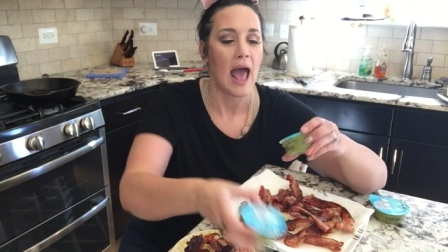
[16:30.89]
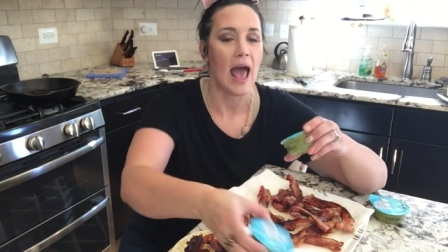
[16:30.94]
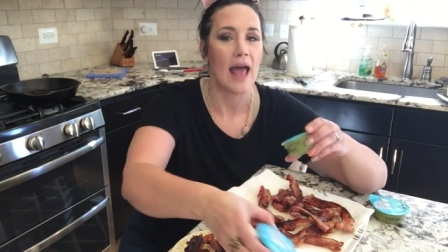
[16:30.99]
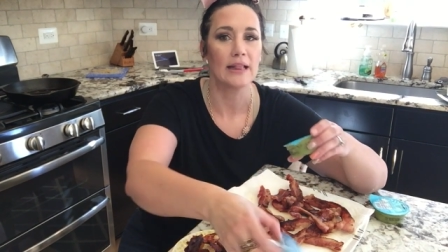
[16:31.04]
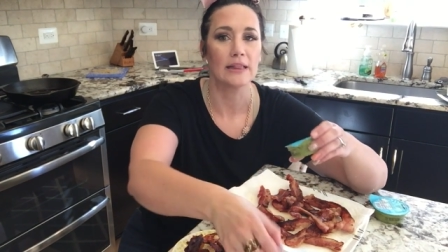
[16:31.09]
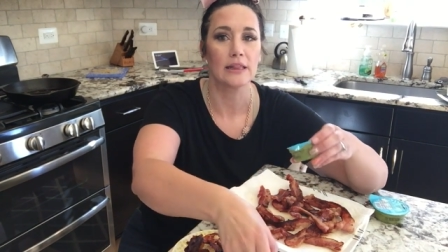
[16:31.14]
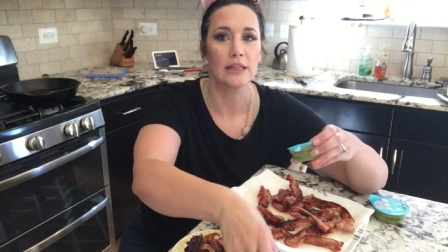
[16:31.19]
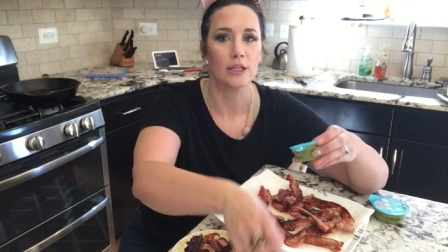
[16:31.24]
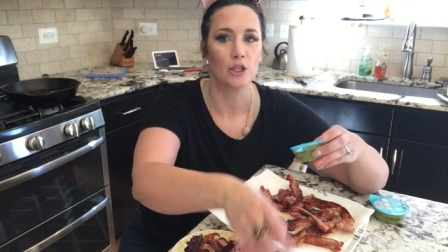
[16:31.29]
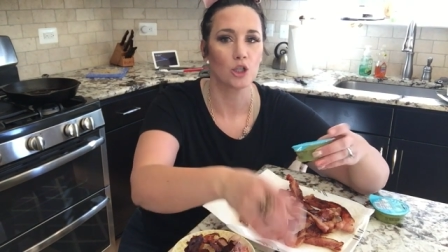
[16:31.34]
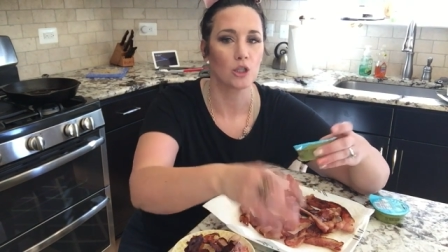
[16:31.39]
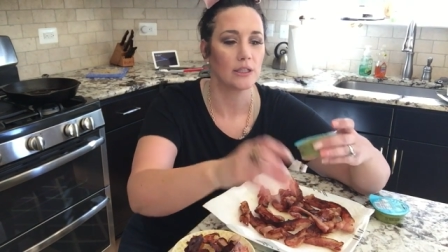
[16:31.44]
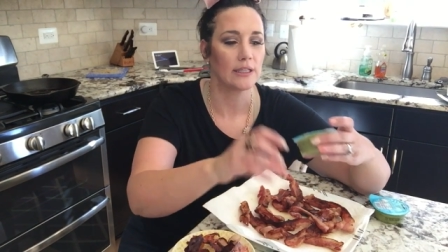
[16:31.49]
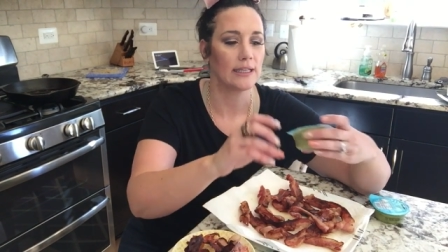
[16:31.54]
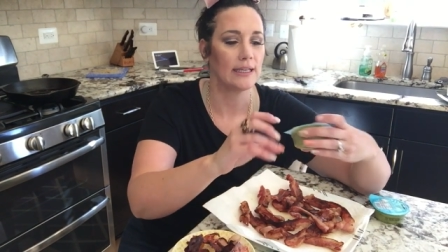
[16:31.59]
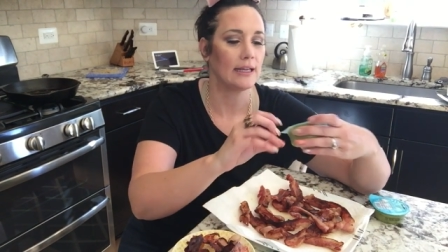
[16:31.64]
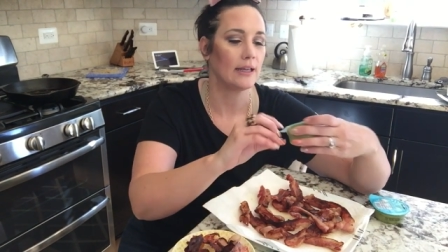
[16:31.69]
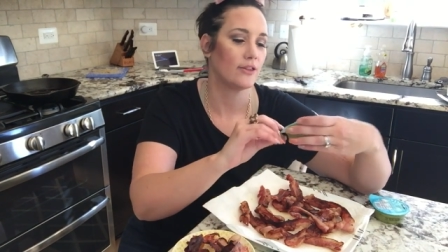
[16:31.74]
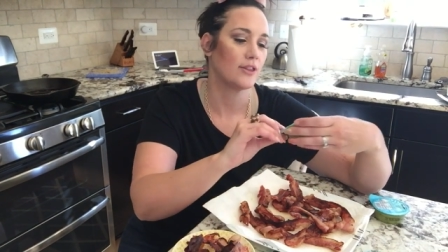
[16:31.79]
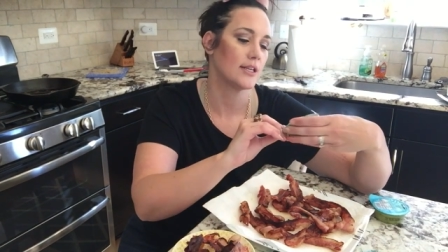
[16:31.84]
And
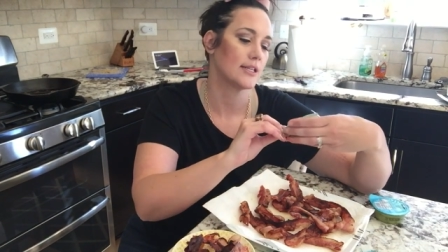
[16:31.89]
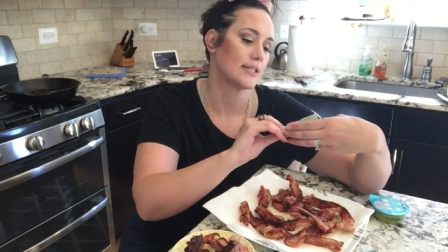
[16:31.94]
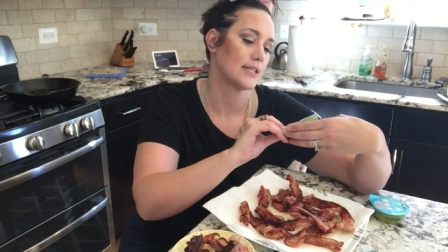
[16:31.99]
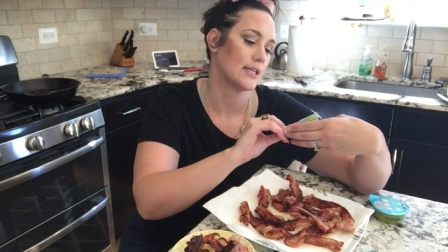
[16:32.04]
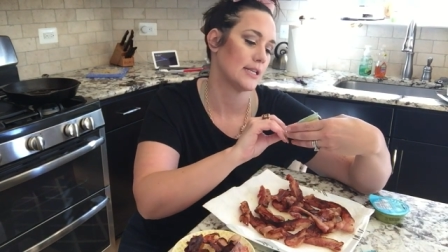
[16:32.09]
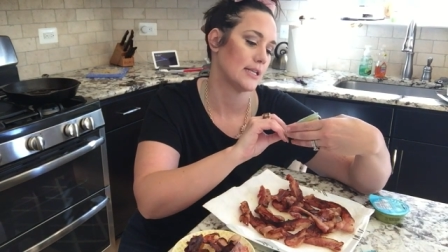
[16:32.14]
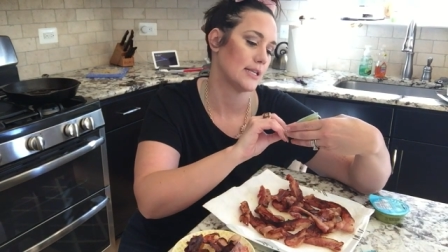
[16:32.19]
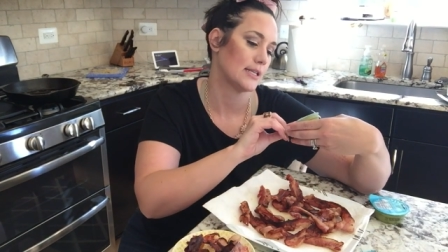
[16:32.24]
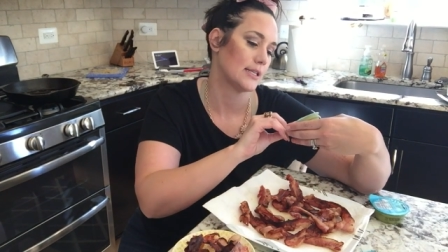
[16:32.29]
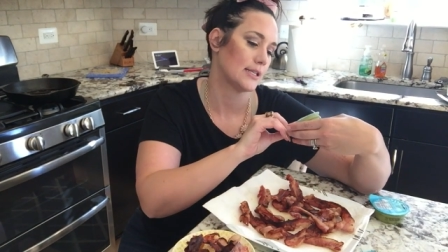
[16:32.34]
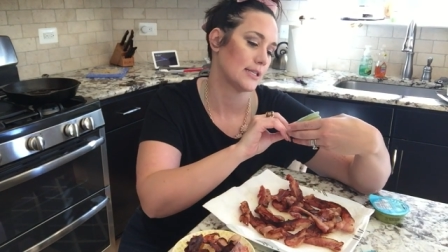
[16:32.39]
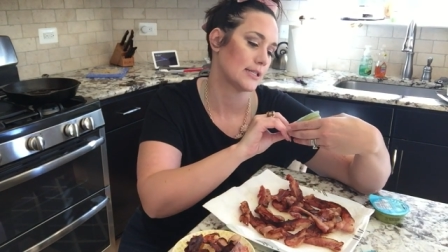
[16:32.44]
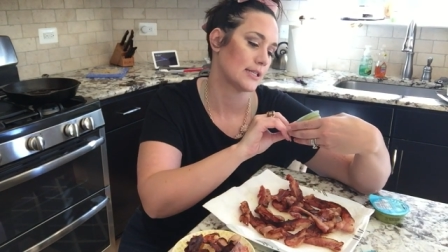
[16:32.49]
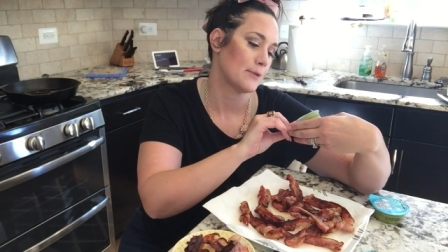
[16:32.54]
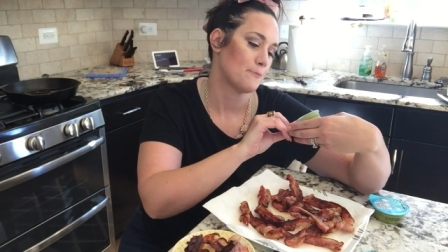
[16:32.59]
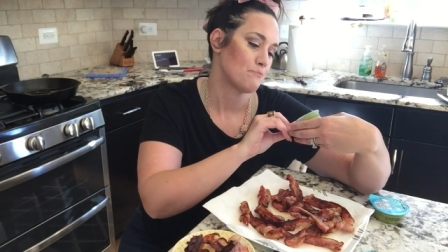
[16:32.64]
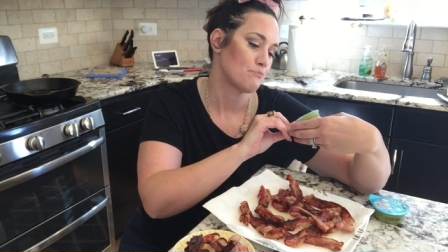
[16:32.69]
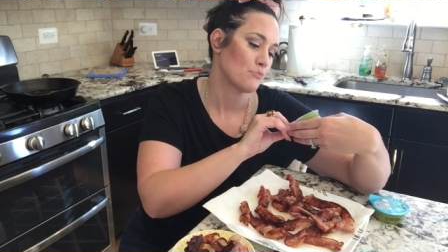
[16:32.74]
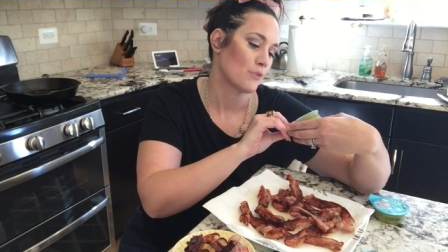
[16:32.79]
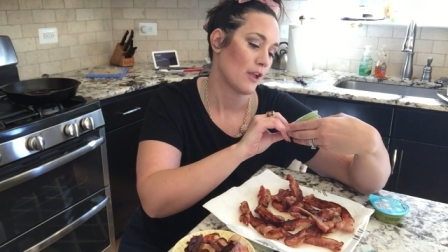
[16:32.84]
literally, this
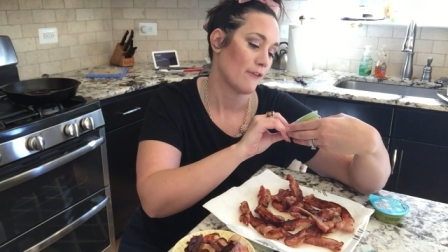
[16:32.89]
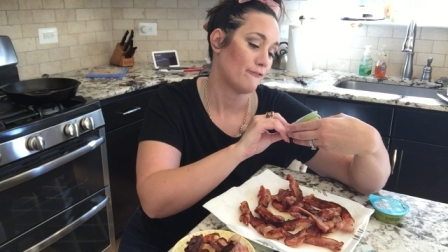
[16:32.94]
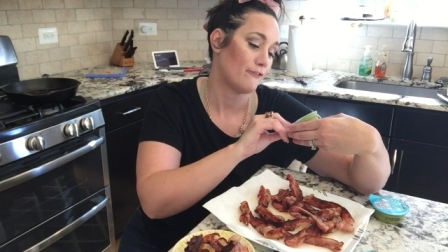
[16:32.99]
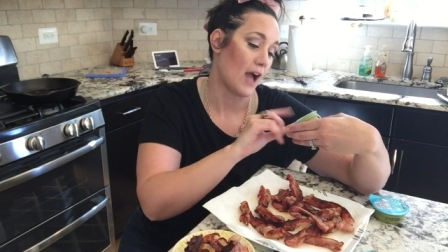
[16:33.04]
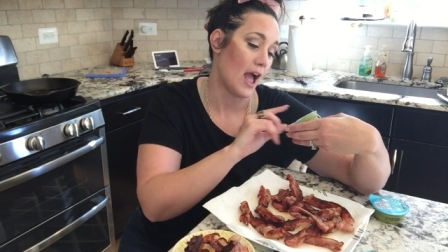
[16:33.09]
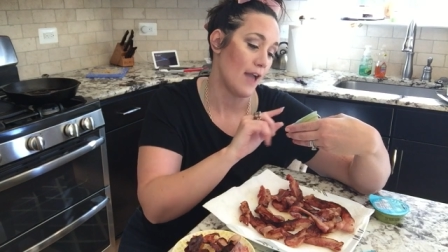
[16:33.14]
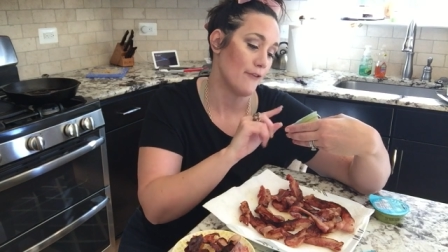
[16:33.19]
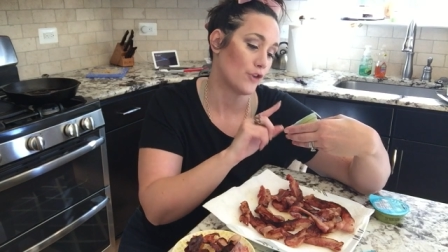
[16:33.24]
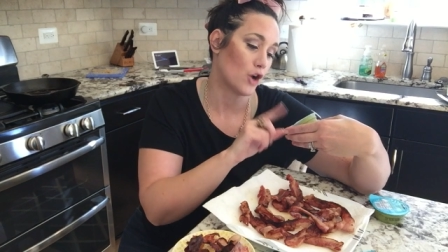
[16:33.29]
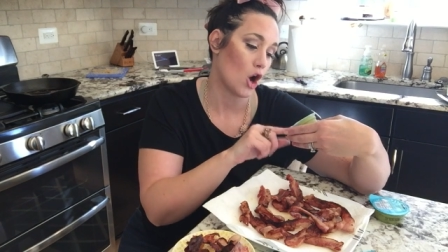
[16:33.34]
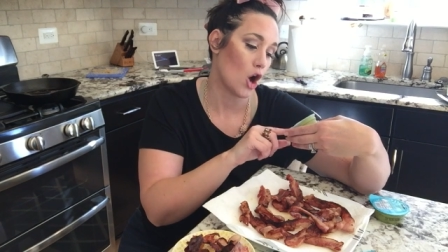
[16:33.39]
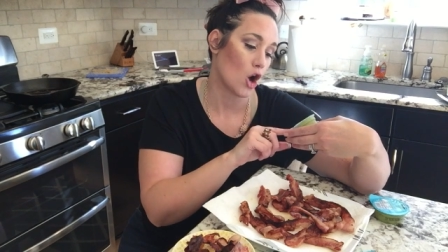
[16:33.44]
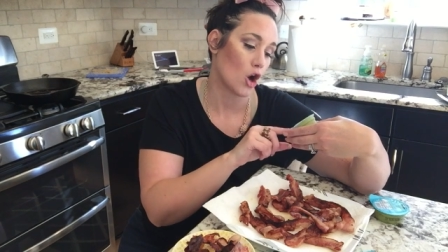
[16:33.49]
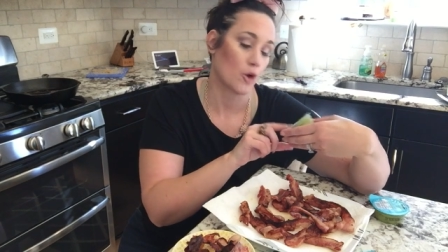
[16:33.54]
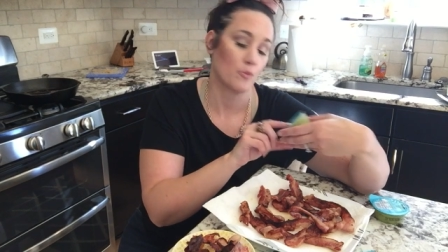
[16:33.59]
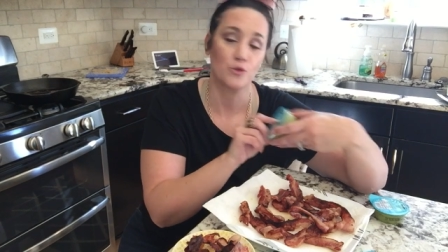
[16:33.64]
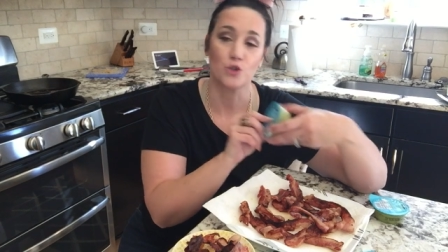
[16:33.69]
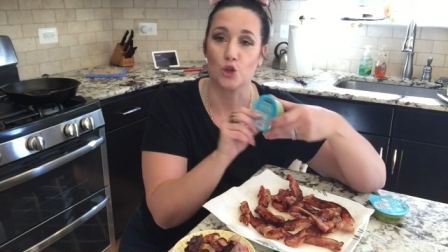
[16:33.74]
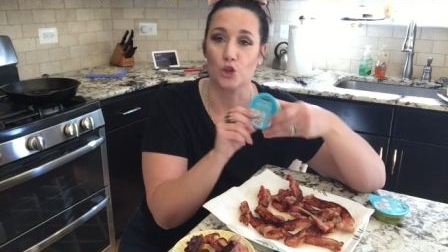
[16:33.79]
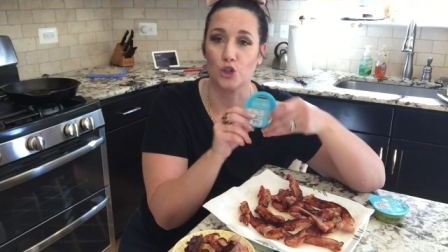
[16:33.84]
is 5
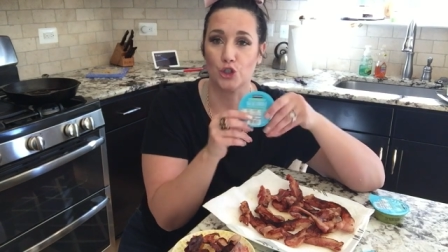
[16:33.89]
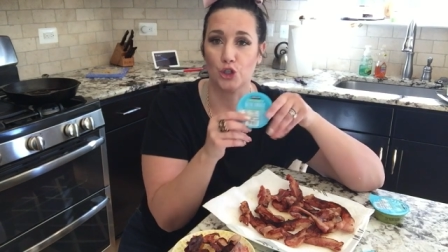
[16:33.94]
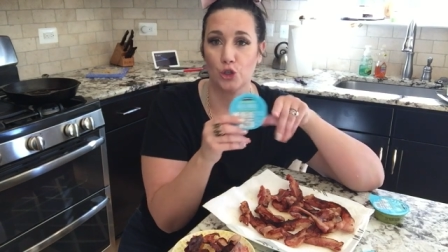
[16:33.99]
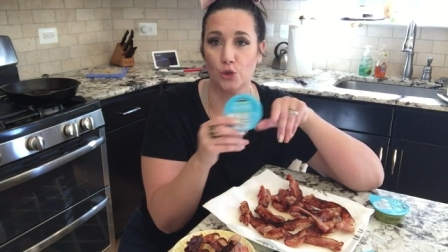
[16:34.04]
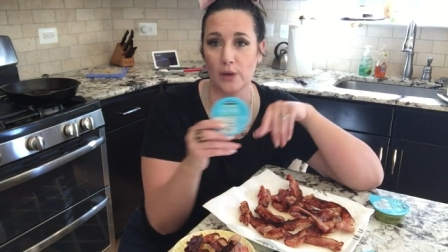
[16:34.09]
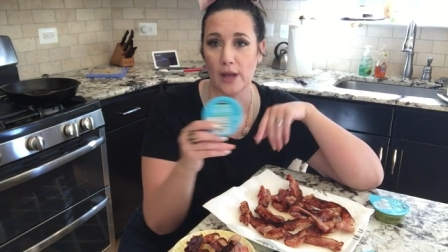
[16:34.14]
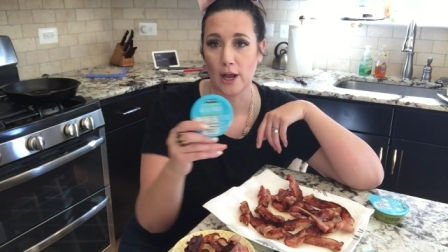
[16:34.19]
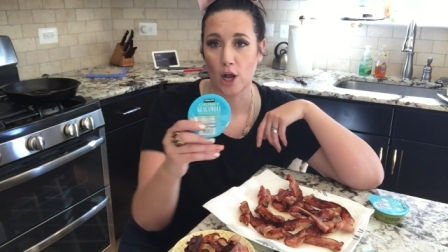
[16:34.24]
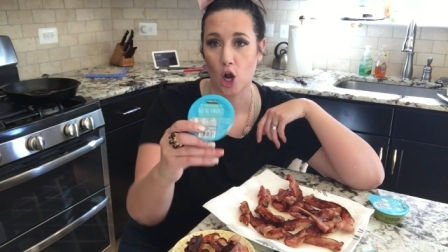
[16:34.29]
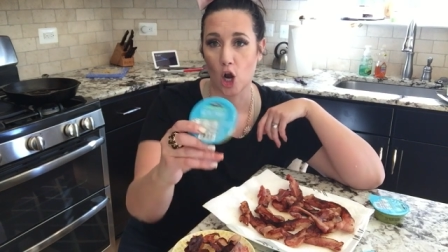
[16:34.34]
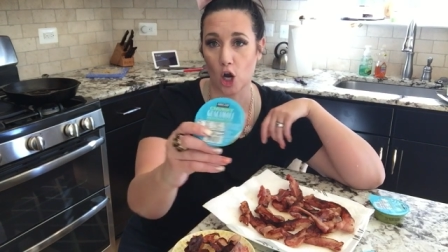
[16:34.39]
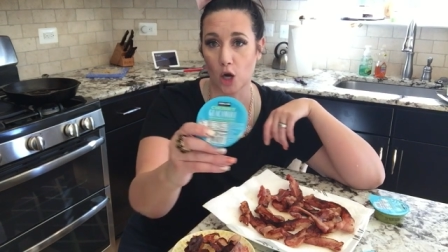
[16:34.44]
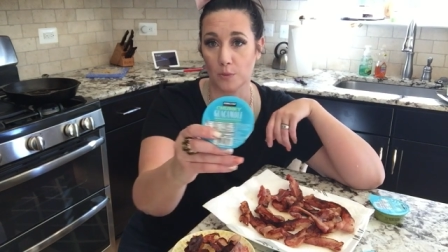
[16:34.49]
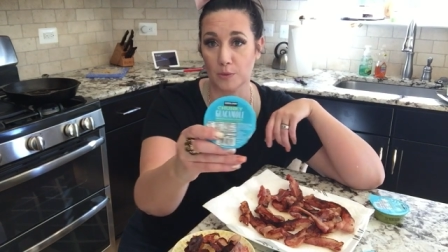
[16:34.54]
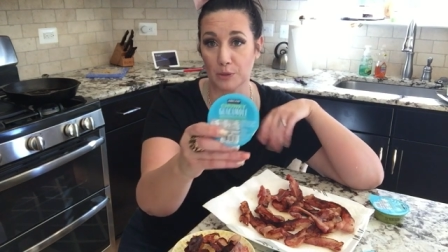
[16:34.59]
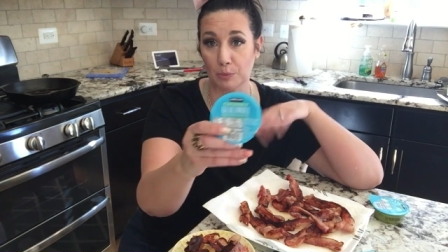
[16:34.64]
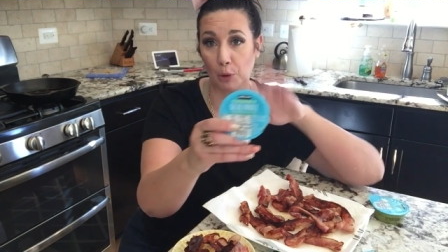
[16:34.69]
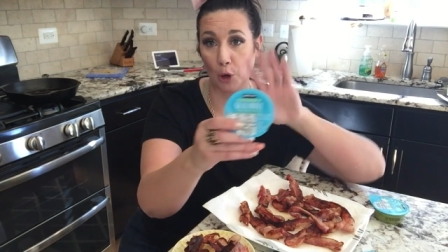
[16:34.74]
carbs or 2 net carbs